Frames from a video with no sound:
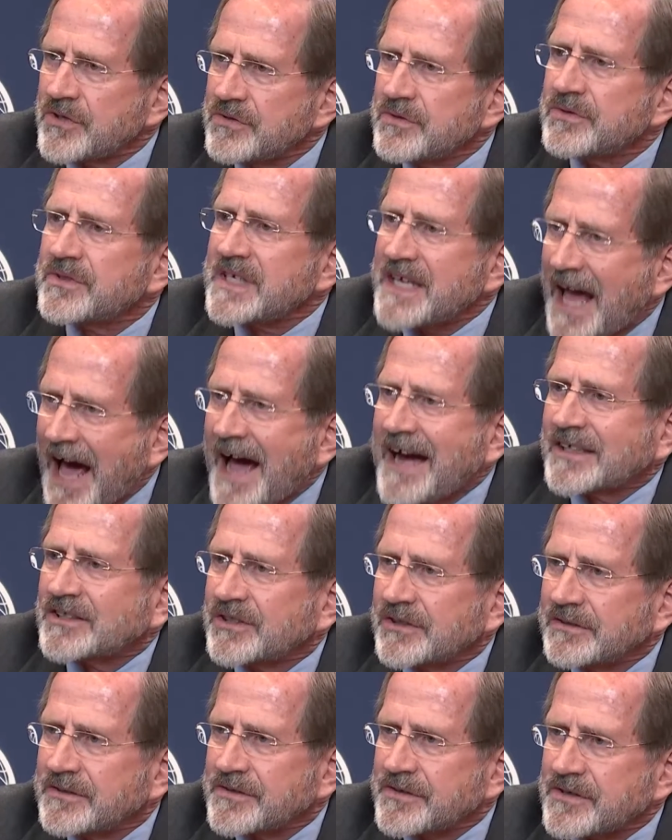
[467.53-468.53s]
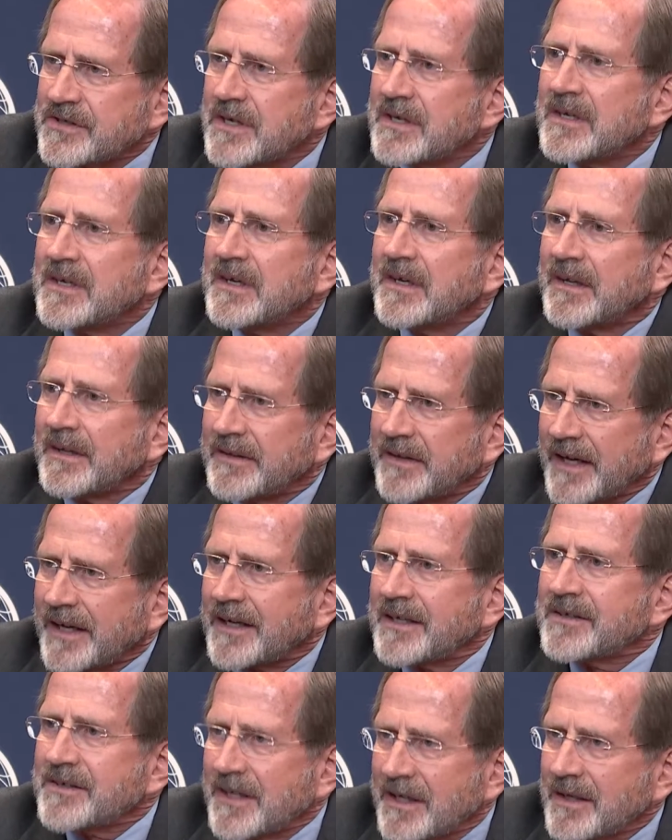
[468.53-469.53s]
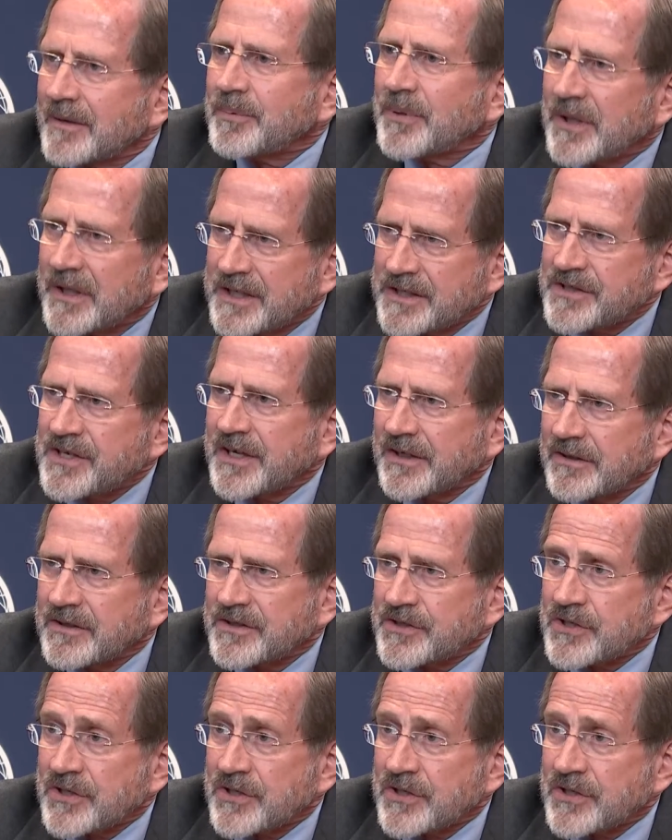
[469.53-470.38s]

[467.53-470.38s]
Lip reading: to the actions that can take place here.